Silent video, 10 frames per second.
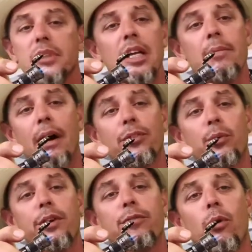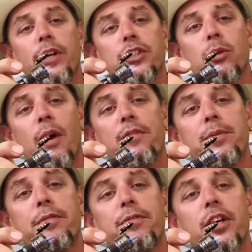about 3 to 4 inches away from the
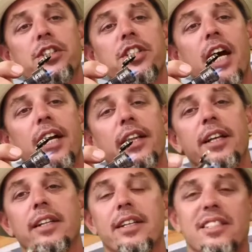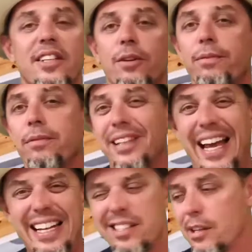foot. Just kind of let it light
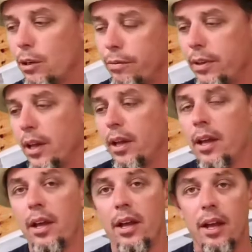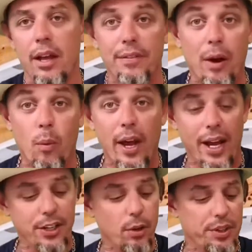itself. That way I
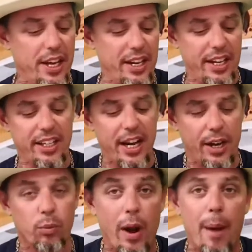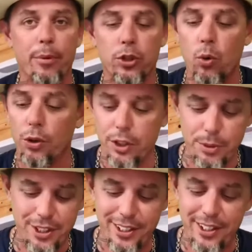don't get any kind of wrapper scorching, which
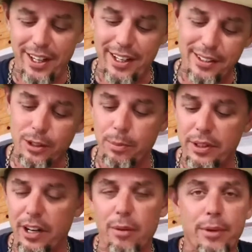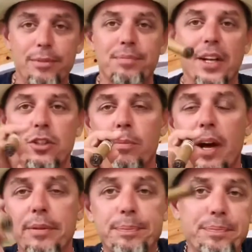I did. I got a little bit there, but not too
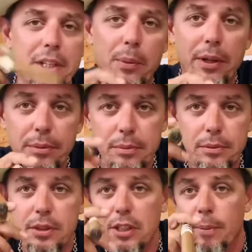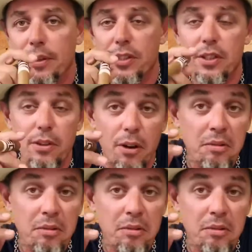bad. Anyway, let's see about this cigar.